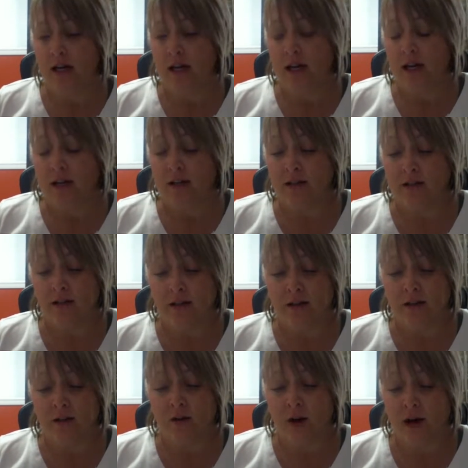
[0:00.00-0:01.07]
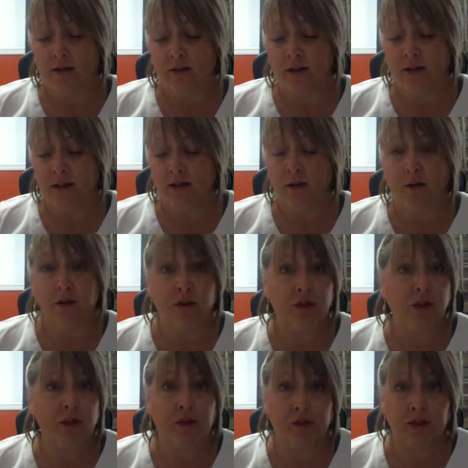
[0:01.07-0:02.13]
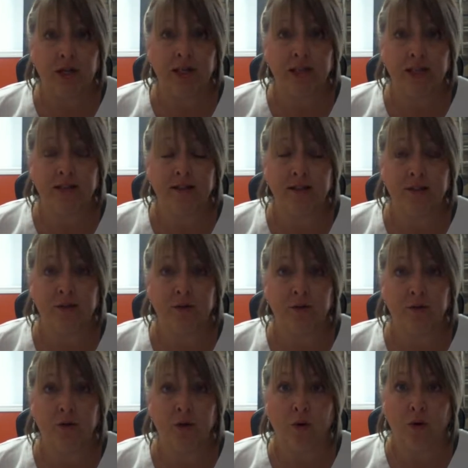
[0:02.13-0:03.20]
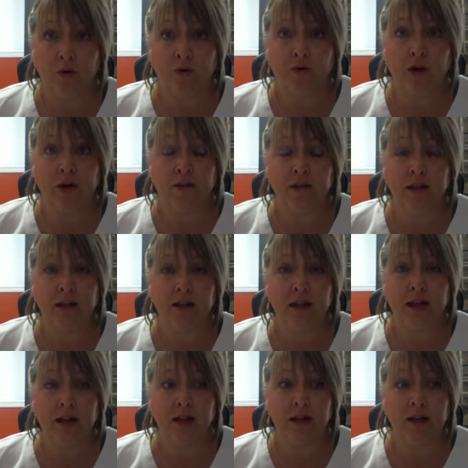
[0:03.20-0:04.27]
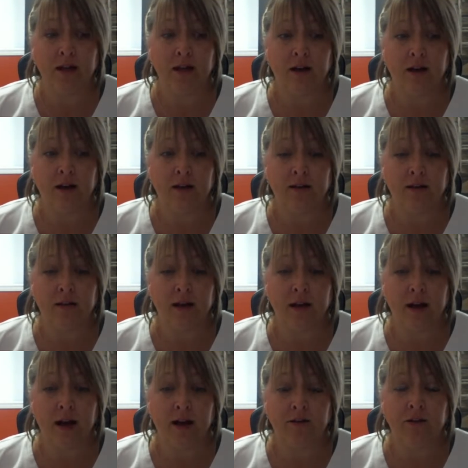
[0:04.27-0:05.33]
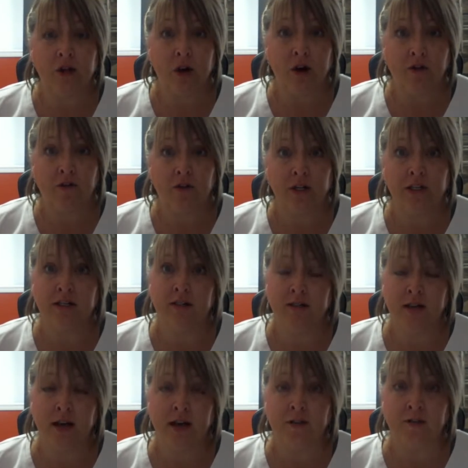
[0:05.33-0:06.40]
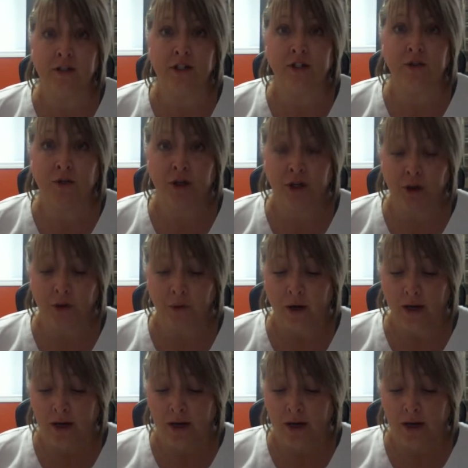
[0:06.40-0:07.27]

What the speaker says: and you have the 30 days to go over everything they have to offer and decide if it's for you.